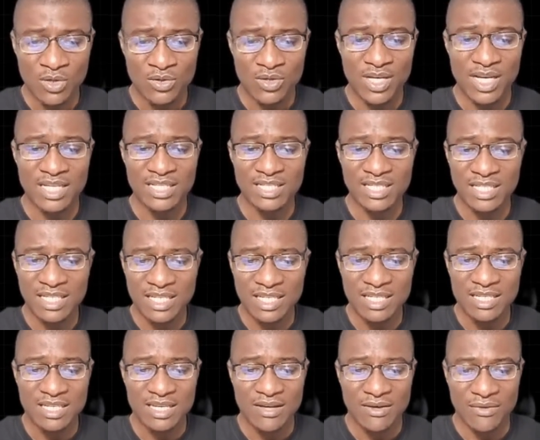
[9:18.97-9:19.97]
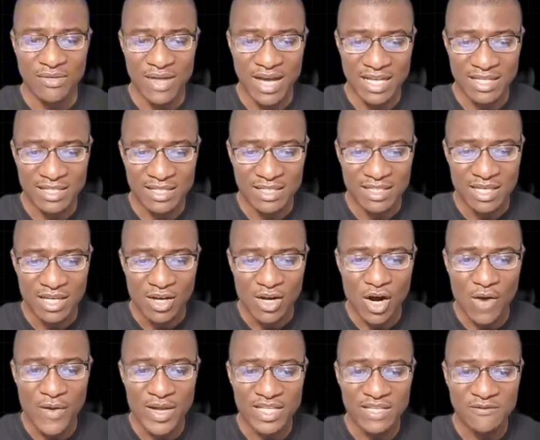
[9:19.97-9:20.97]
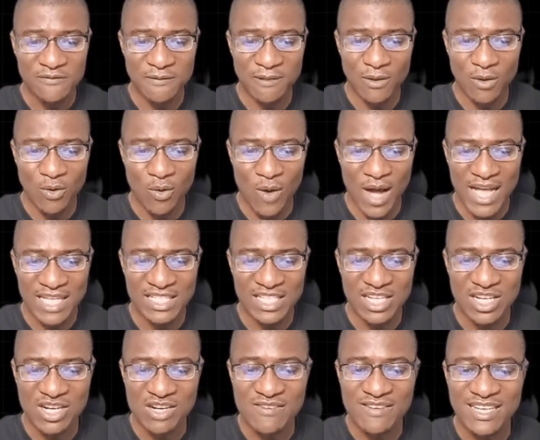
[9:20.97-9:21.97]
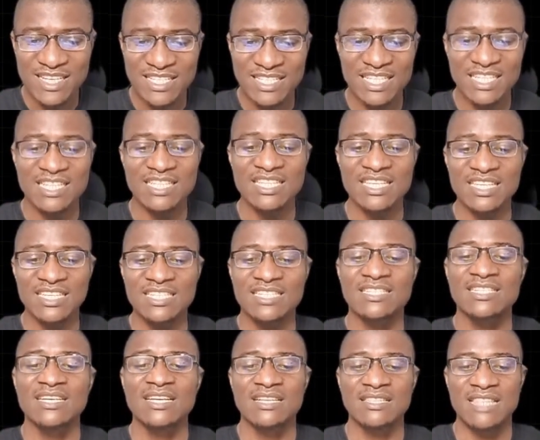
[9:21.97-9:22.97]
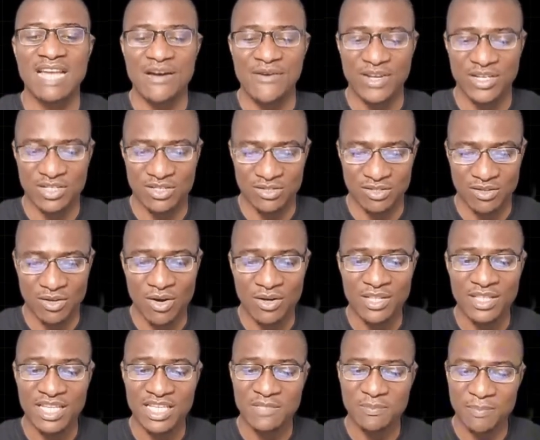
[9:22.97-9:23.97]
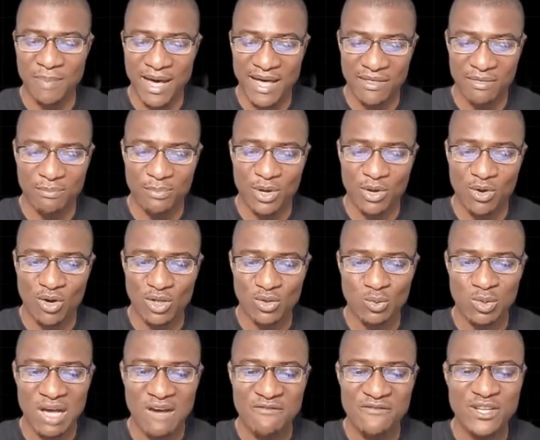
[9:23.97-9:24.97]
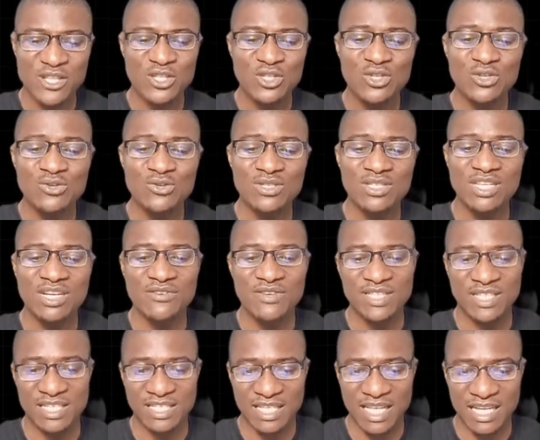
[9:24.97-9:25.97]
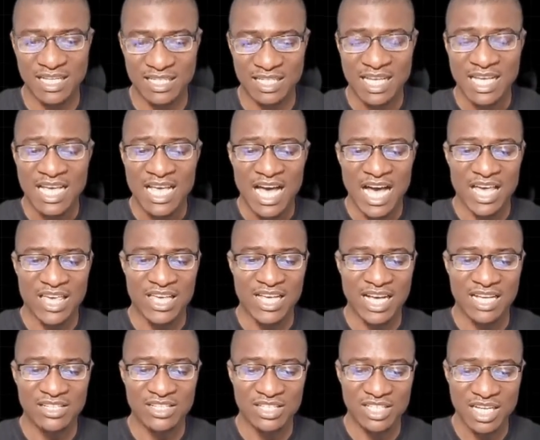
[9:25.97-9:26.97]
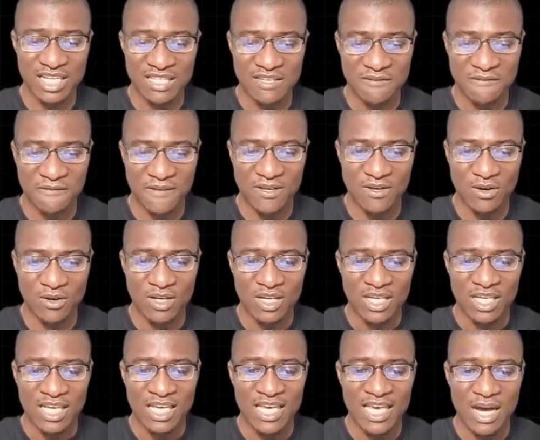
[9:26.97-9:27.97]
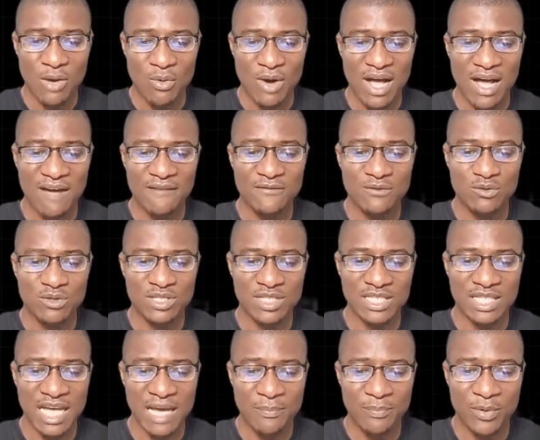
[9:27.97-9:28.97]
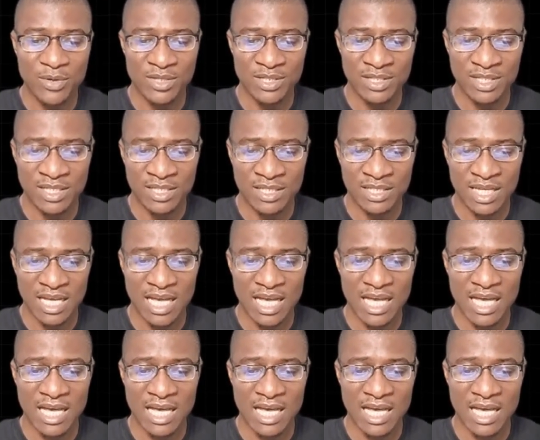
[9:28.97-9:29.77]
you can see that current flow has increased in this direction or in this path because we have reduced the resistance. And you can check the figure. Here we have 29.6